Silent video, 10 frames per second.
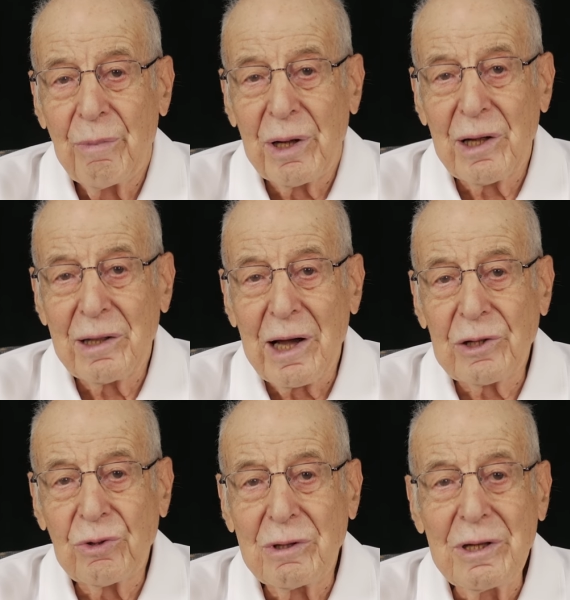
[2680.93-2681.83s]
But I
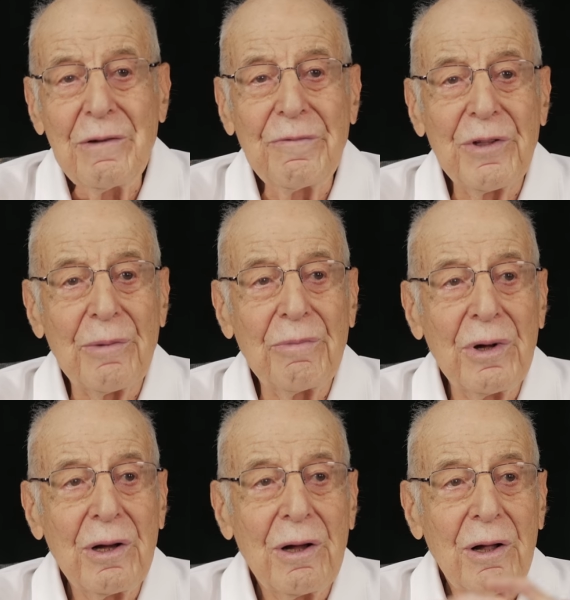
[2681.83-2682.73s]
like to leave
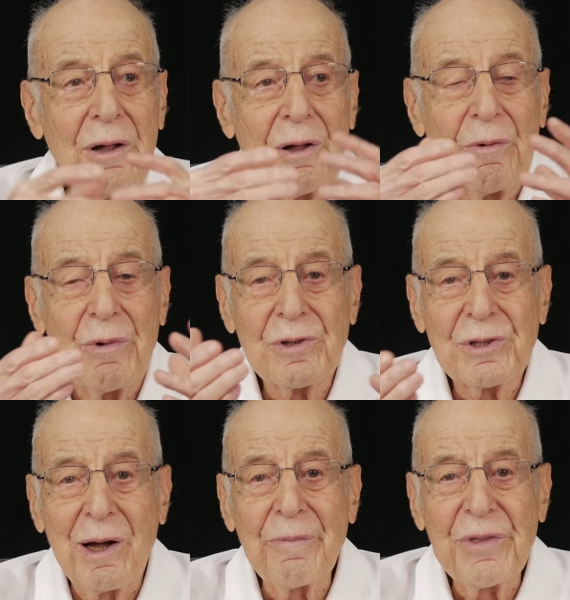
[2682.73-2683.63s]
them was
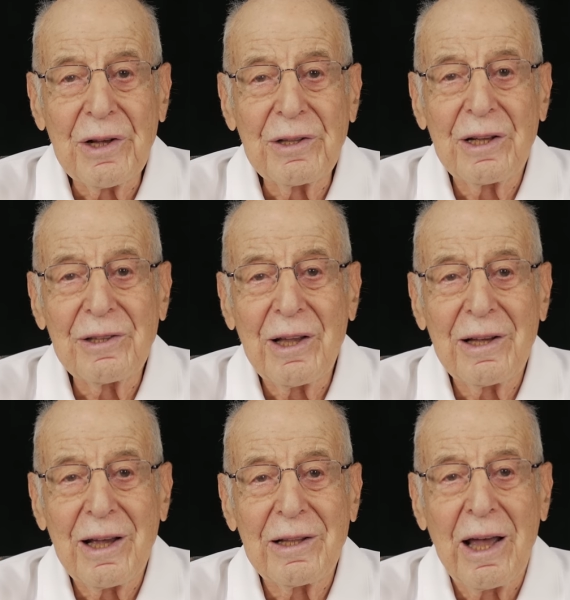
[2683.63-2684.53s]
something that they
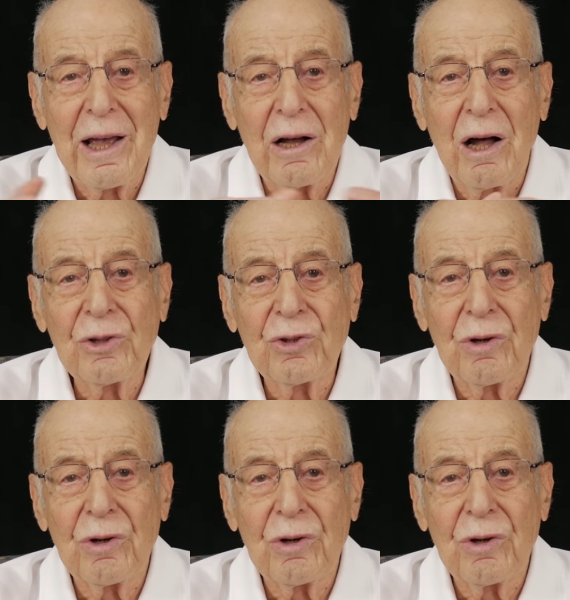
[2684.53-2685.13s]
can hang on